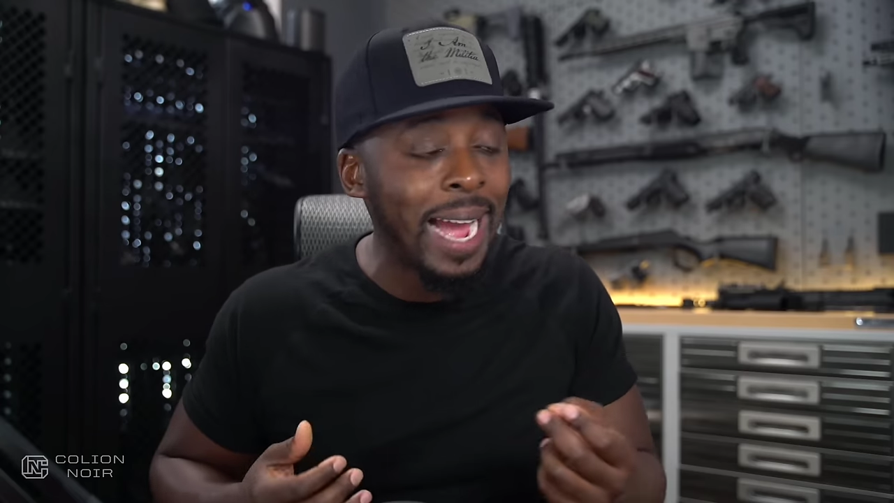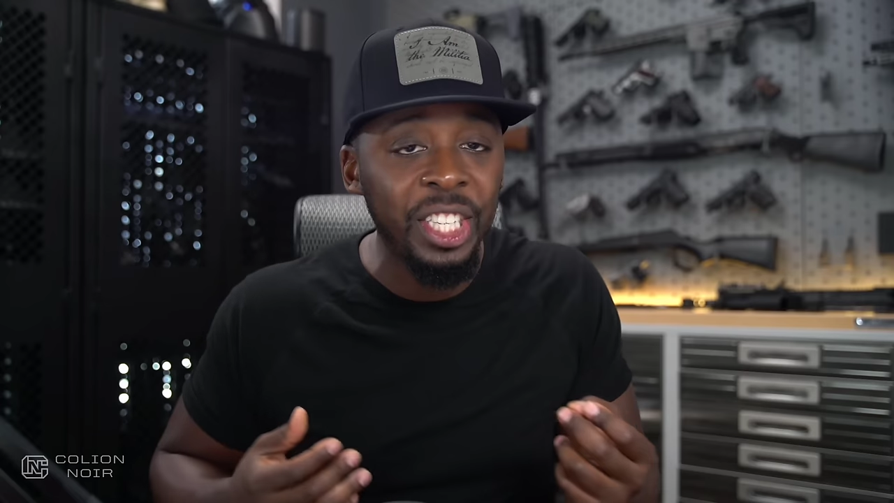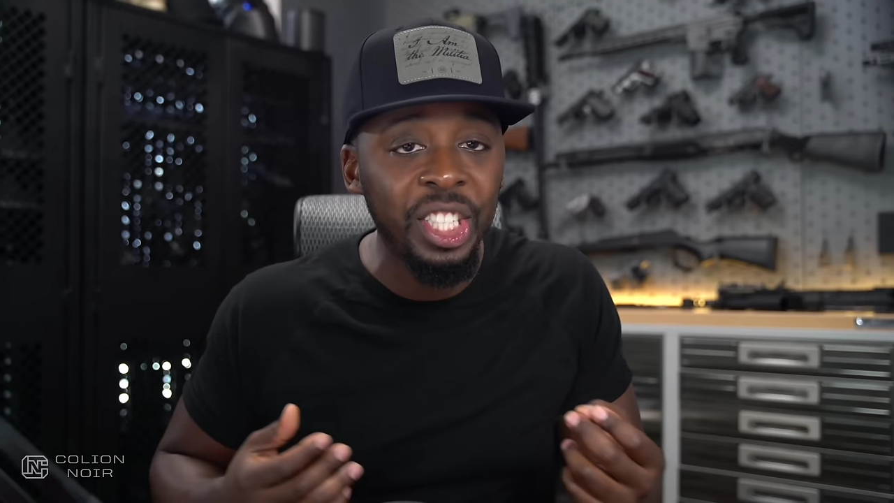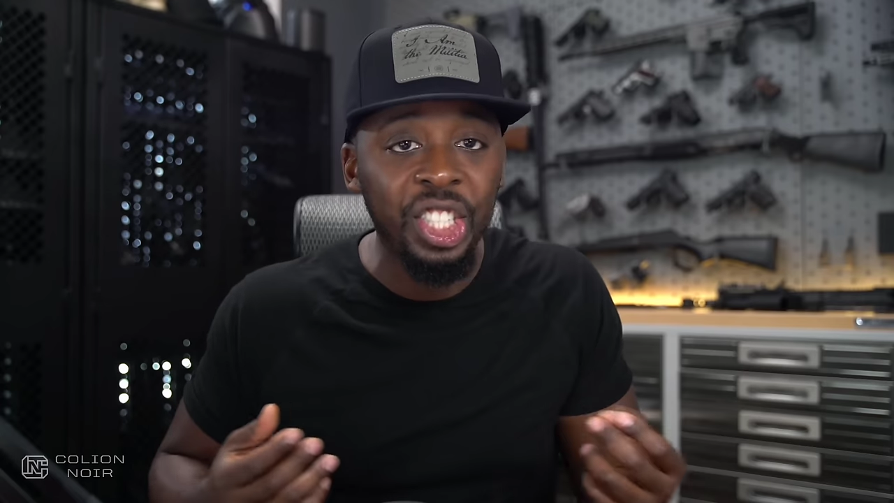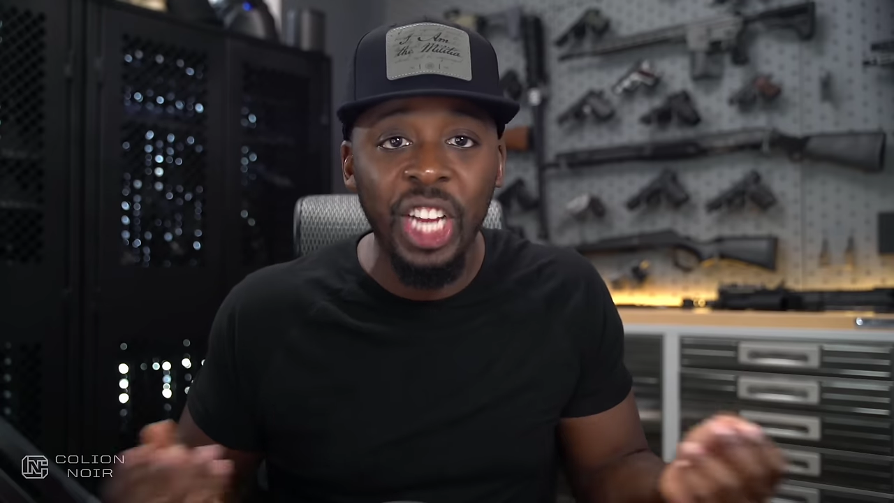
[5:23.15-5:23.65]

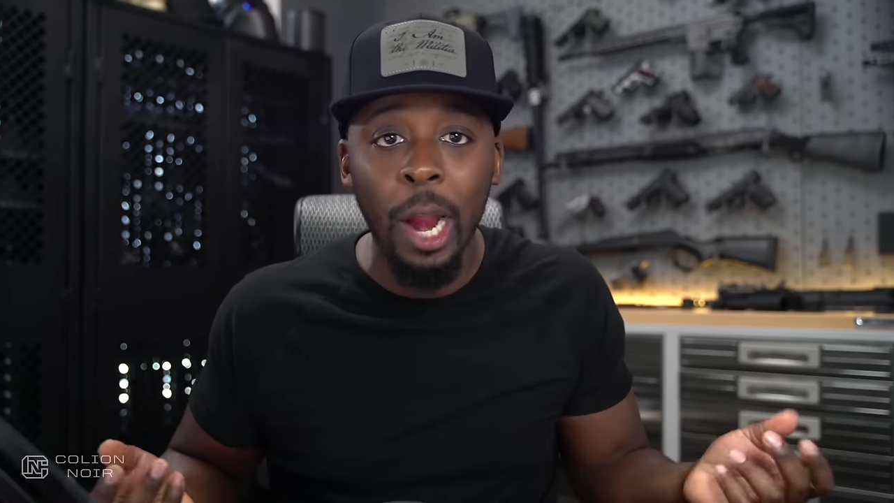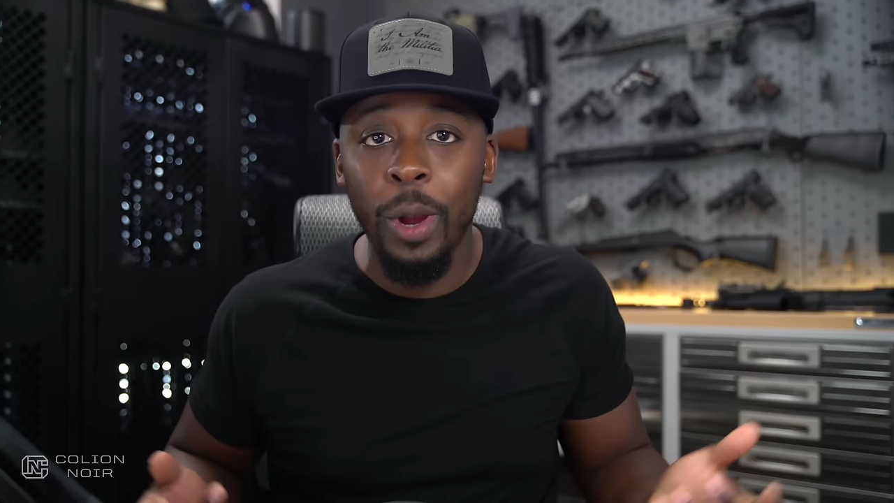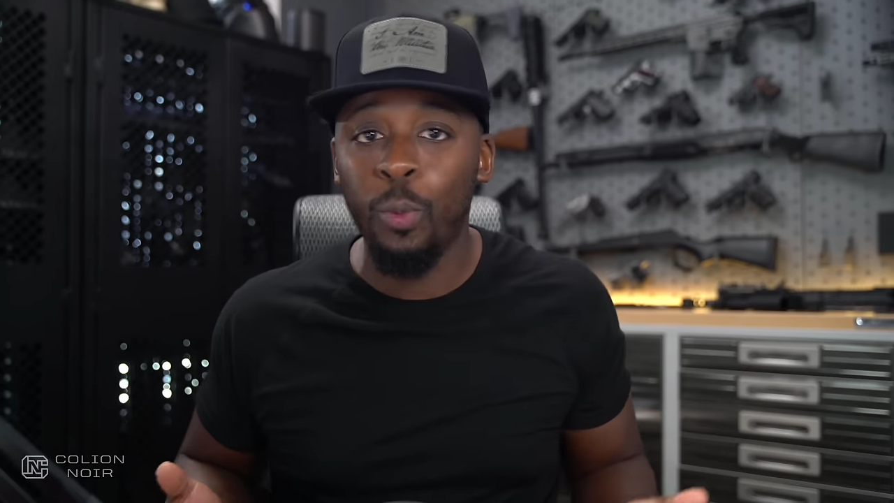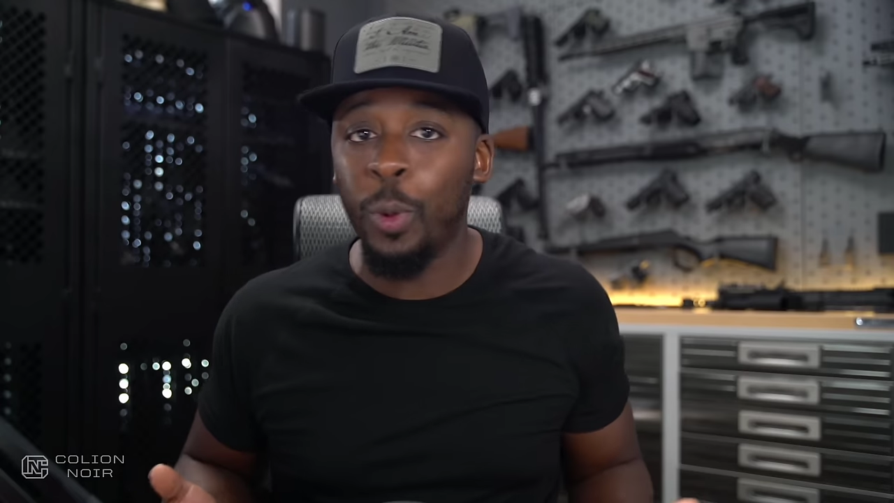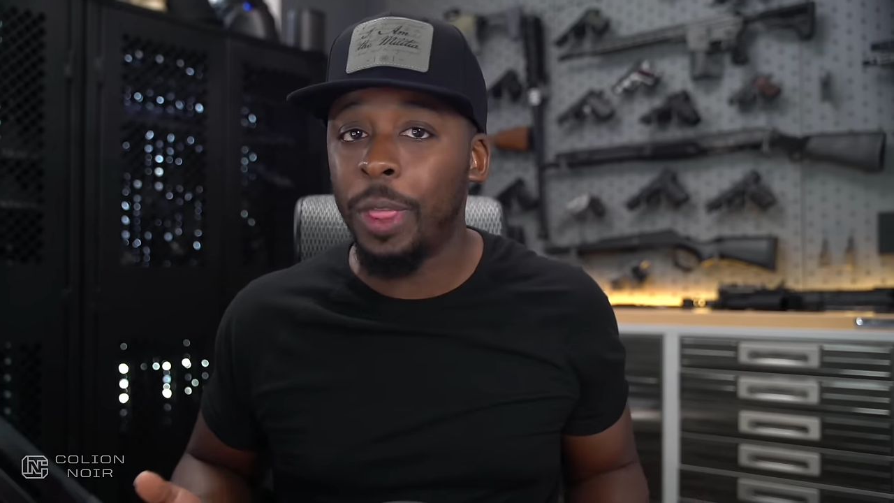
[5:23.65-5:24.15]
not
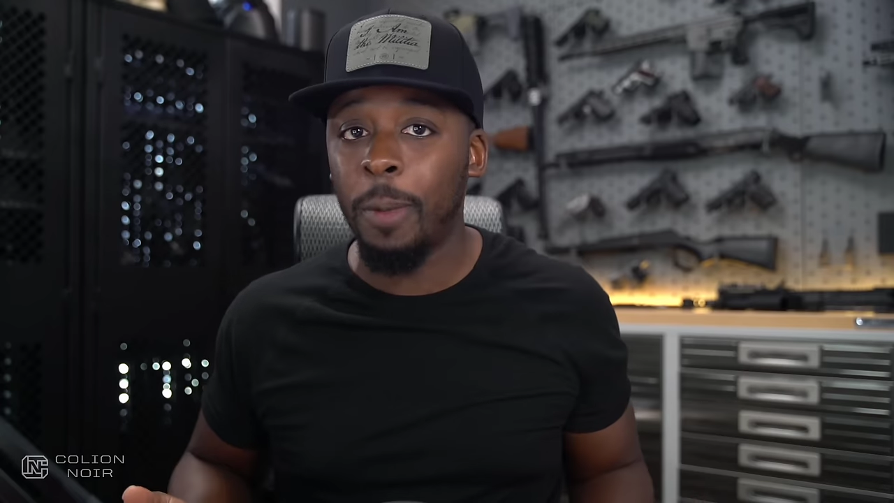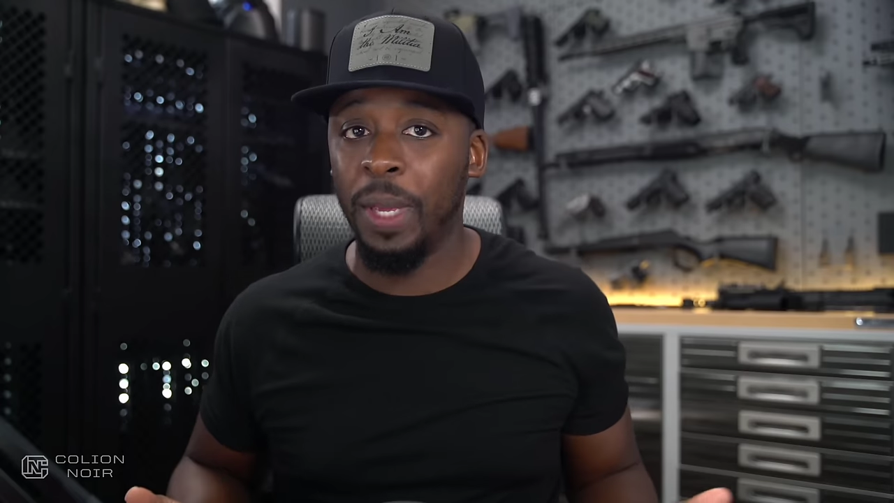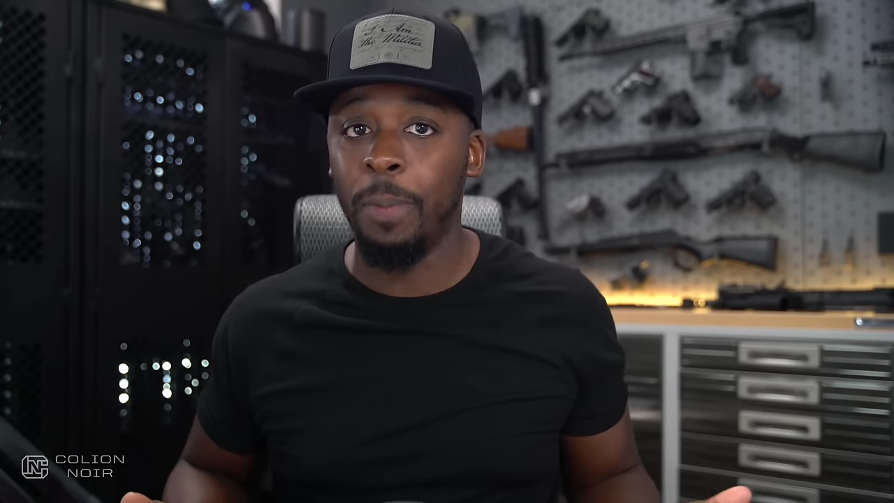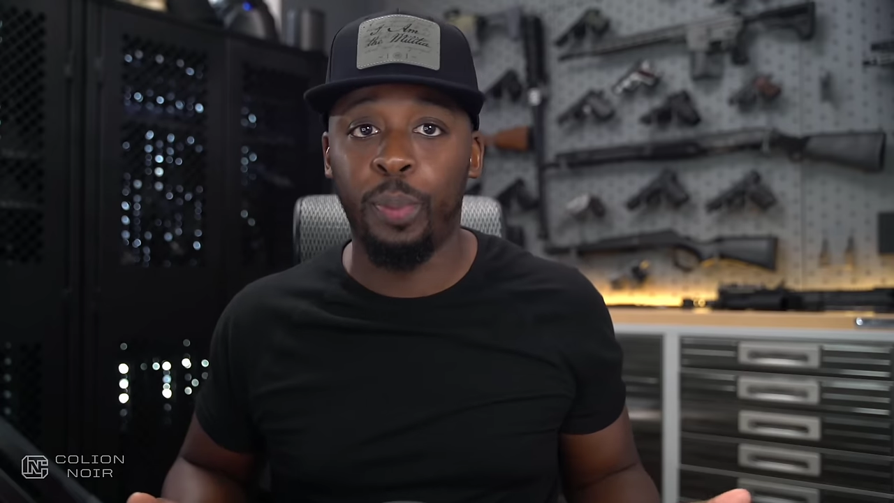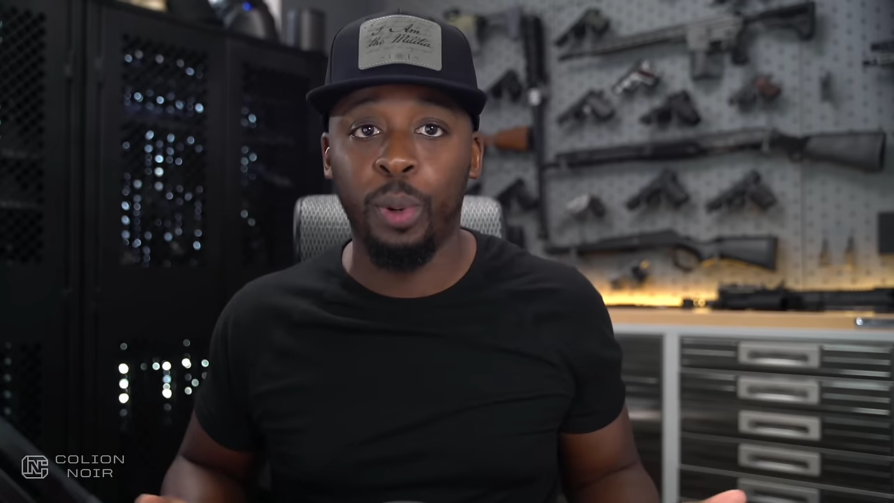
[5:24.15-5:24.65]
share it with the
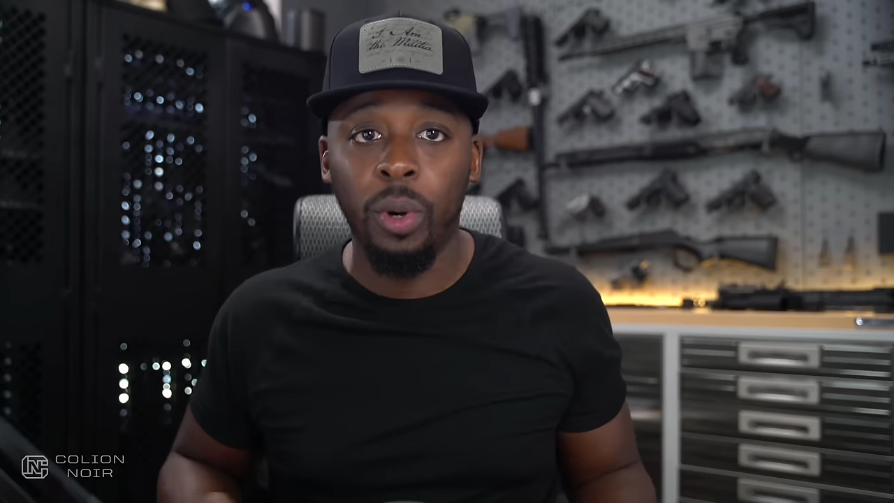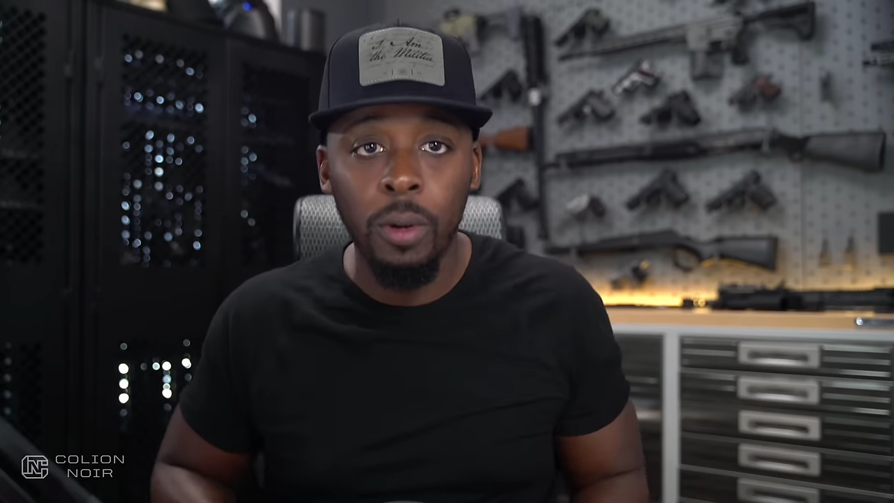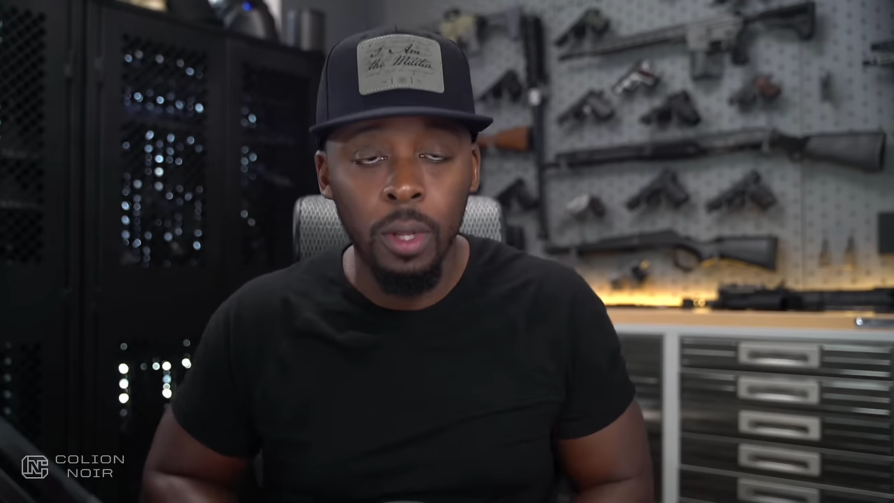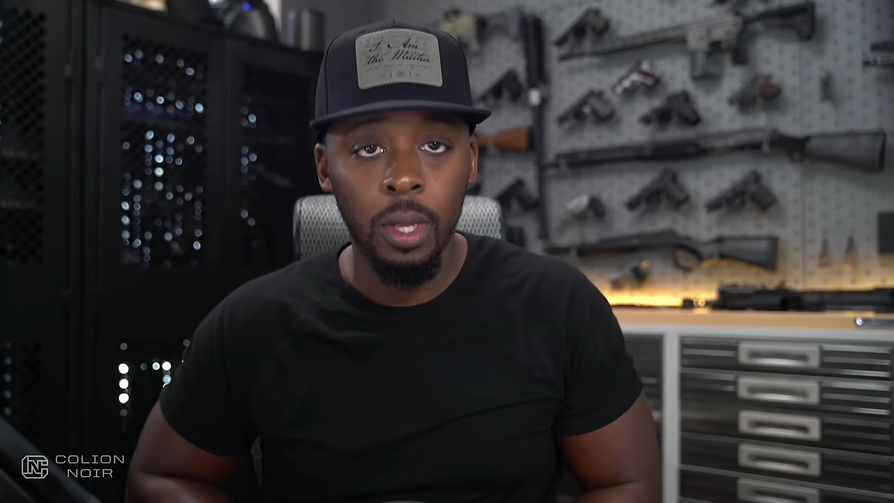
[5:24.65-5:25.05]
people.